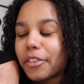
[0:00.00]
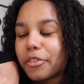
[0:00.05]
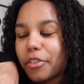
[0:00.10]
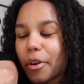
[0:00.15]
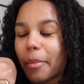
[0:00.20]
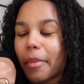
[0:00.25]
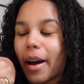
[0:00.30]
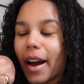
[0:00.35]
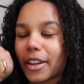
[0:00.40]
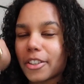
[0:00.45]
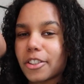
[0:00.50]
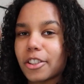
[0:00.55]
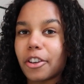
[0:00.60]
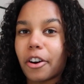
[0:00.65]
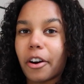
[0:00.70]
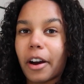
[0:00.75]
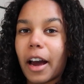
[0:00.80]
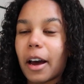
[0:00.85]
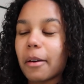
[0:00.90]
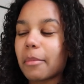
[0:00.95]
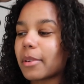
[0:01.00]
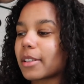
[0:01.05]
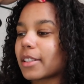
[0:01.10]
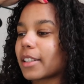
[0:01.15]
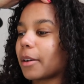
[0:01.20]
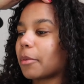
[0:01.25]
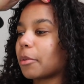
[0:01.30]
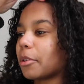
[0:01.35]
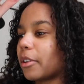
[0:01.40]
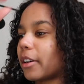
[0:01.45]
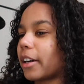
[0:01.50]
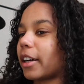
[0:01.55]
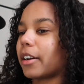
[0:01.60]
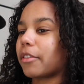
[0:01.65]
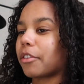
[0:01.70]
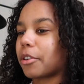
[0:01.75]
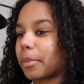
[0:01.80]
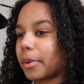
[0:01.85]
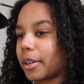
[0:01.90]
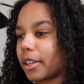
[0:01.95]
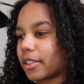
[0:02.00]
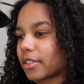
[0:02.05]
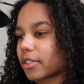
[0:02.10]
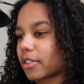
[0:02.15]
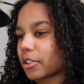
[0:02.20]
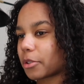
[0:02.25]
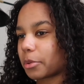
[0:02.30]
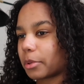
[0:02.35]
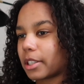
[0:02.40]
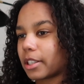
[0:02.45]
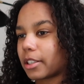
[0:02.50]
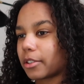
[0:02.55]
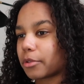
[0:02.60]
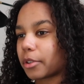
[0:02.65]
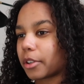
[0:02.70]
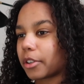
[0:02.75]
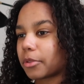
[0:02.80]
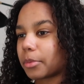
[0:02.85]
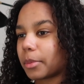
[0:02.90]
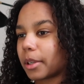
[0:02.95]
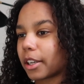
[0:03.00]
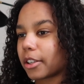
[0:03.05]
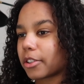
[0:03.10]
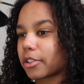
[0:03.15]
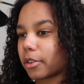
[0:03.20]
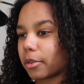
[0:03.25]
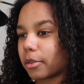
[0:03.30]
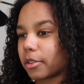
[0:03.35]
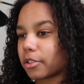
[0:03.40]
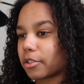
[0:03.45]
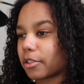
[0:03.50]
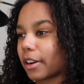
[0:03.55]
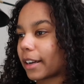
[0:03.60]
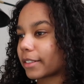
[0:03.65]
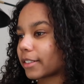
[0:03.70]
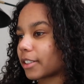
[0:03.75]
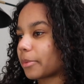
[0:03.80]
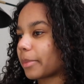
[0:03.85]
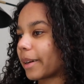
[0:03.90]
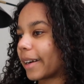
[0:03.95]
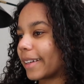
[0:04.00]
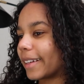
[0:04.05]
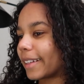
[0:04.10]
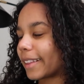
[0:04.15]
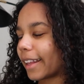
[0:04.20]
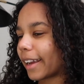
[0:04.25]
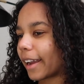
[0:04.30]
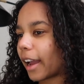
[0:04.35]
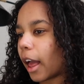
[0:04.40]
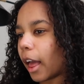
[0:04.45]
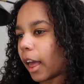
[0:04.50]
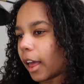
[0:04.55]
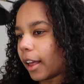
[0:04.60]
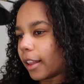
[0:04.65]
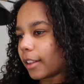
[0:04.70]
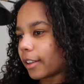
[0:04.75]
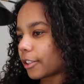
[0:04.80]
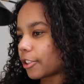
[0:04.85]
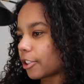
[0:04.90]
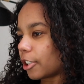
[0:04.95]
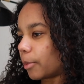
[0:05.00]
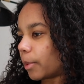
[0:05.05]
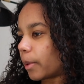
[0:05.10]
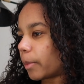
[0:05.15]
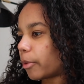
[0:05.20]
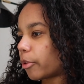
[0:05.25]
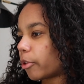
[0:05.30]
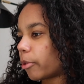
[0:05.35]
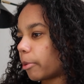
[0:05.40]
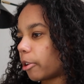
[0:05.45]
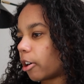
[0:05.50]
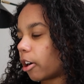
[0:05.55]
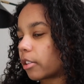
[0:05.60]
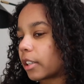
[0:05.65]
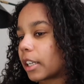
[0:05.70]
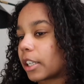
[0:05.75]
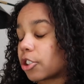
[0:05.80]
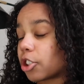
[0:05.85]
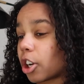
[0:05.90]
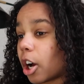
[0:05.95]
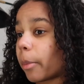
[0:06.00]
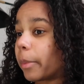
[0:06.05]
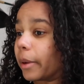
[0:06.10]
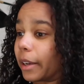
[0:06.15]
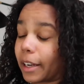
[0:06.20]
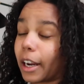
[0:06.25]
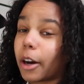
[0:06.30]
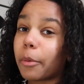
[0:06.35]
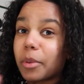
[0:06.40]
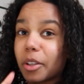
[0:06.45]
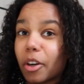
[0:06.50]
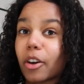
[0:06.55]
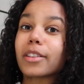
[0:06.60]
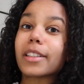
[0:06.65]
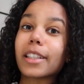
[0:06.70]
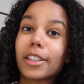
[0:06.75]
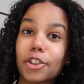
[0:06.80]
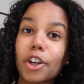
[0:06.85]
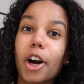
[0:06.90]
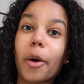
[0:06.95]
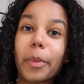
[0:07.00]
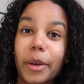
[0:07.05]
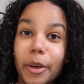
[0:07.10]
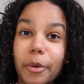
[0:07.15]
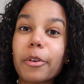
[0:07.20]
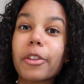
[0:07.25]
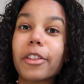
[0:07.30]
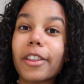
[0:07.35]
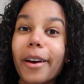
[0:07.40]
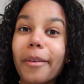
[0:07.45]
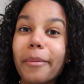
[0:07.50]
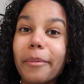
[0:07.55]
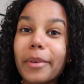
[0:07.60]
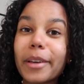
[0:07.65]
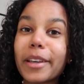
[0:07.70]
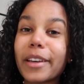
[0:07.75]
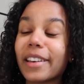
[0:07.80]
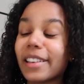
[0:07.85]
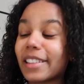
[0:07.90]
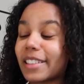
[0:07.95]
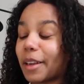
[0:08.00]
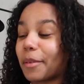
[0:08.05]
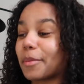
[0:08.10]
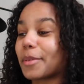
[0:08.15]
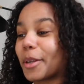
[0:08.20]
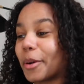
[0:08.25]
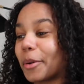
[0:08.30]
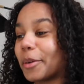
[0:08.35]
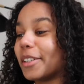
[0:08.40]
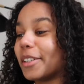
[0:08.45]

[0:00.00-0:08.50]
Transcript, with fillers: If I'm actually on campus, I will look at everybody's screen in front of me and get so distracted by it. Like, literally people will be online shopping and I'll be online shopping with them because I'm so